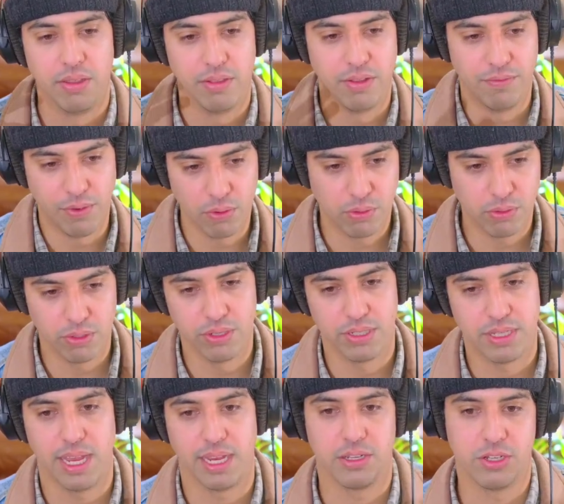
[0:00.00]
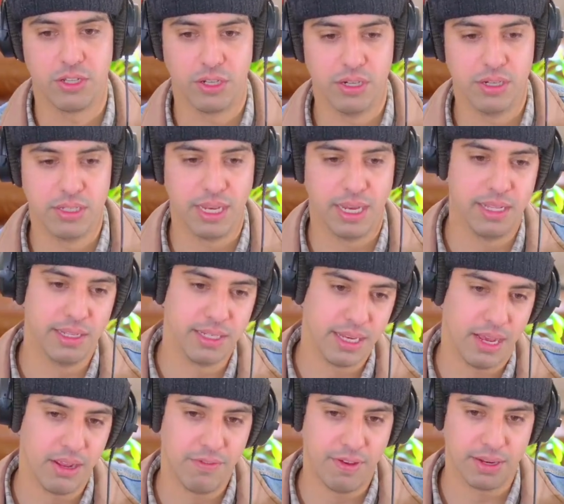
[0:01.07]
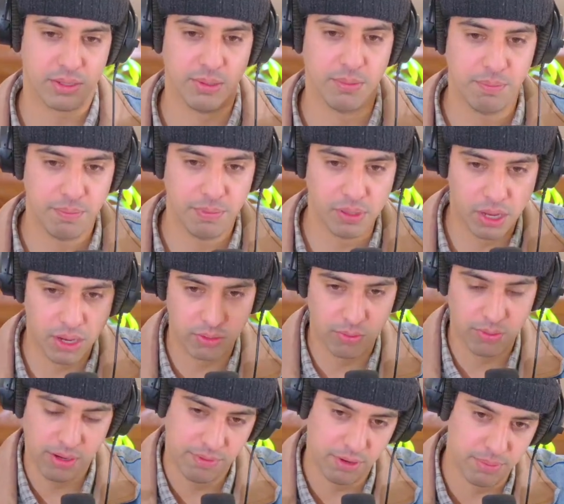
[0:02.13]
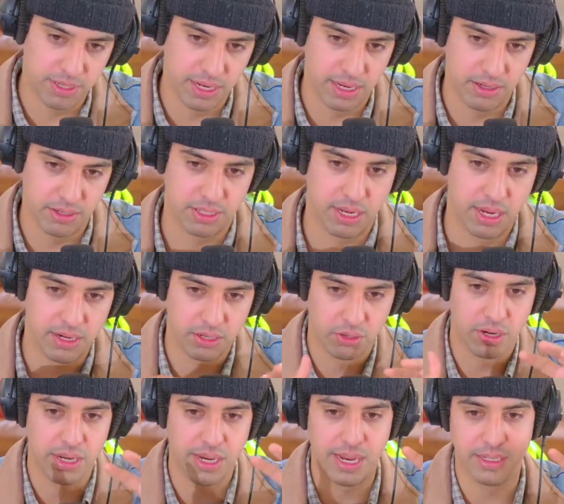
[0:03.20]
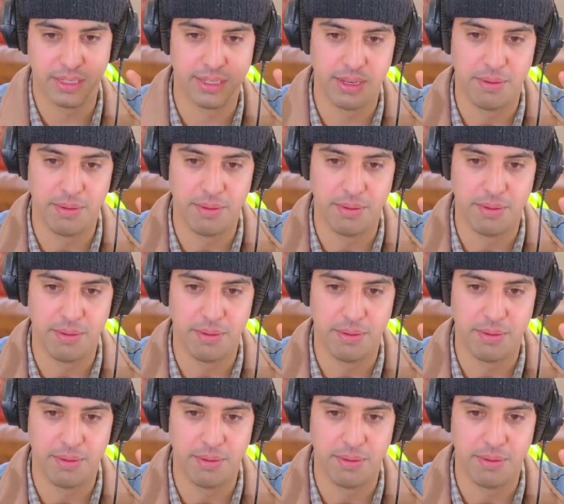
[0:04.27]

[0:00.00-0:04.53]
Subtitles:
the vocal textures and the sound effects with long reverb tails kind of creates